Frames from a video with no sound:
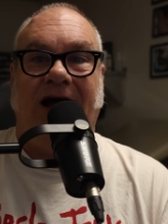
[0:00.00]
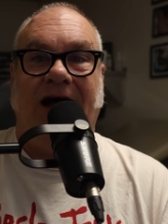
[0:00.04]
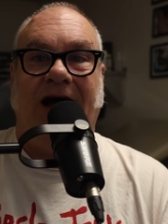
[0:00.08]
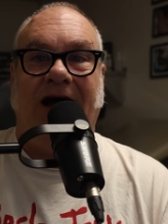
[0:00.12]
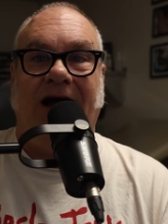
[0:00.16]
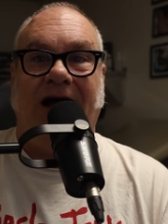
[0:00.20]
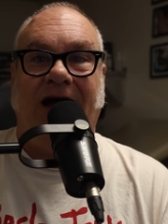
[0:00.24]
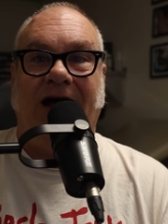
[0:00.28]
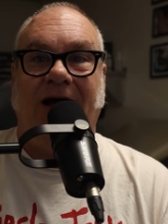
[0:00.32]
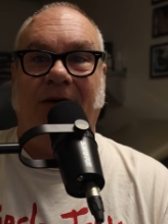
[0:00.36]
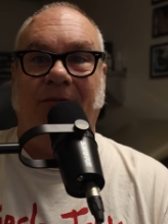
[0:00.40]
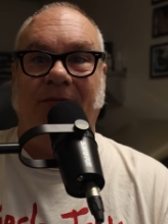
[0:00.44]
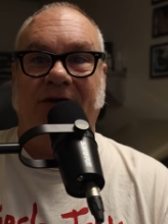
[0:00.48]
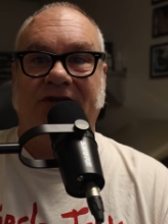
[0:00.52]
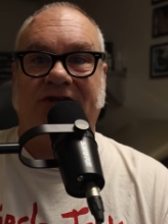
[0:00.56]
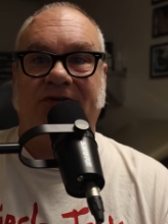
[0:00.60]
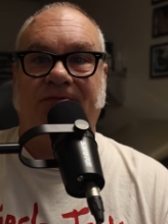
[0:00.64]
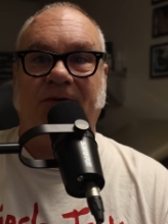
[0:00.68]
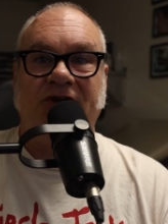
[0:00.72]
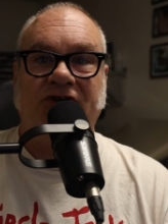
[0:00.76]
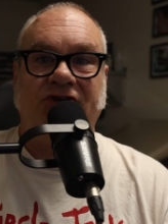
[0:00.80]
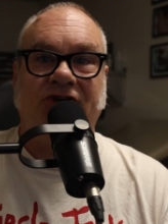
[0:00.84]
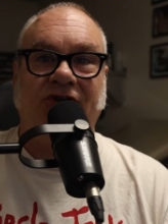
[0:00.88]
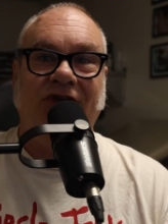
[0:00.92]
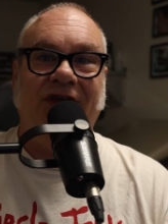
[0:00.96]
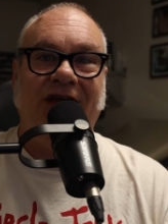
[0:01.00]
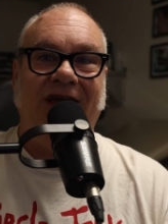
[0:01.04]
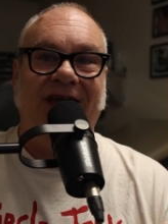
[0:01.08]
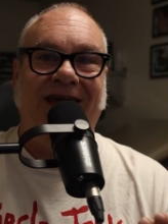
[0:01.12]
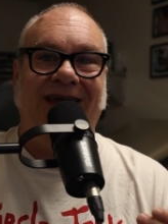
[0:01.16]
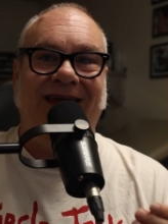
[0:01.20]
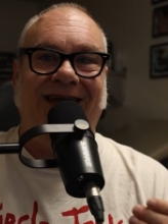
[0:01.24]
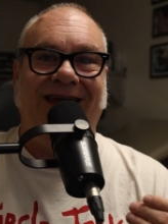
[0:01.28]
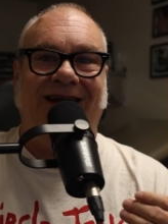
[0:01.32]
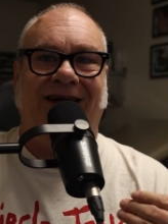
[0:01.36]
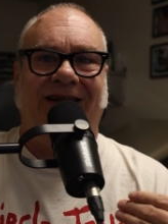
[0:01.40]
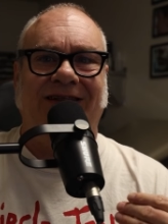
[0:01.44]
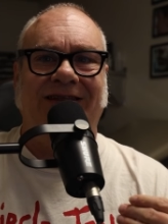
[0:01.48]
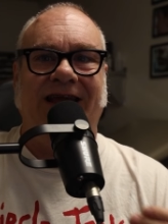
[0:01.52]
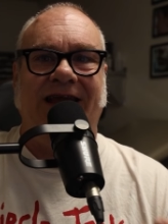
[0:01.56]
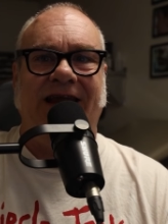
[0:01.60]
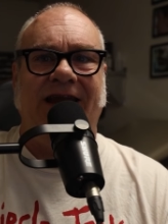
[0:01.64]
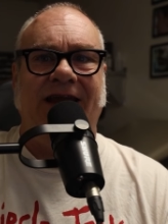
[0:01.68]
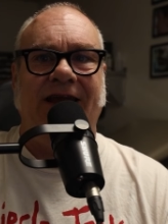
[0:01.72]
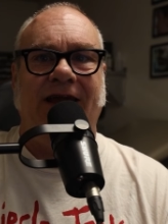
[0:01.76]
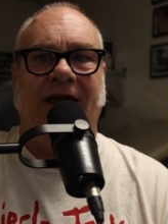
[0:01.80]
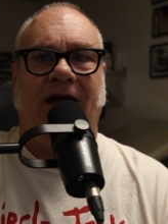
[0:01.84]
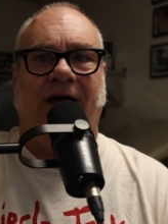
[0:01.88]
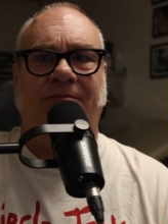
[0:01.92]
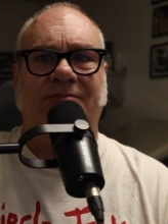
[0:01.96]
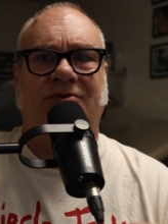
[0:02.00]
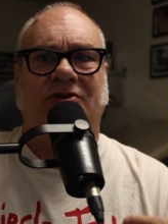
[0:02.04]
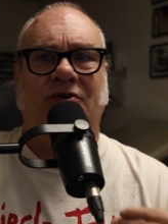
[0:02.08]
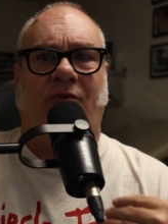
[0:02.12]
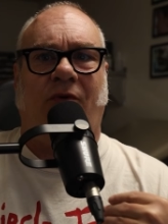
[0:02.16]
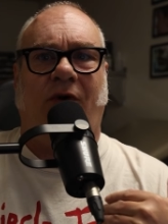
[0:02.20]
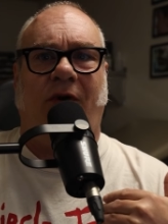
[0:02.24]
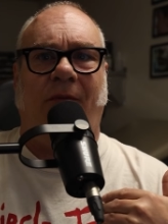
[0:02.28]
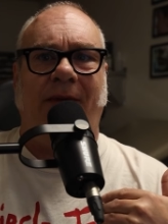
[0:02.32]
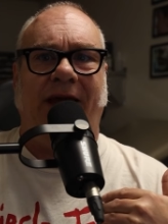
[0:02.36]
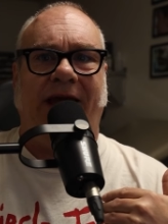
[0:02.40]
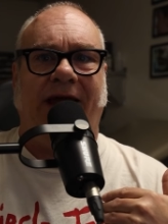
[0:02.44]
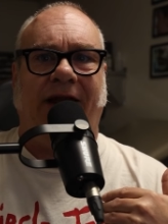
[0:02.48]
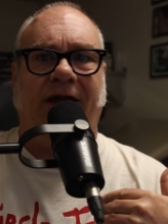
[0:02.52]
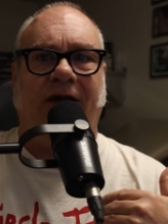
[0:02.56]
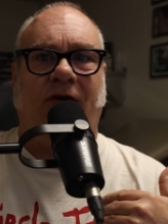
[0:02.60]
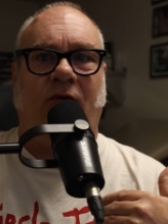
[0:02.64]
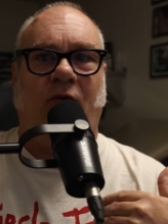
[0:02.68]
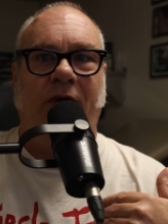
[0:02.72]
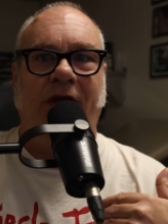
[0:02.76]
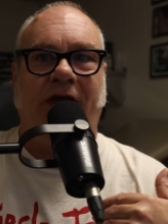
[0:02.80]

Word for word: um, especially leading up to a romantic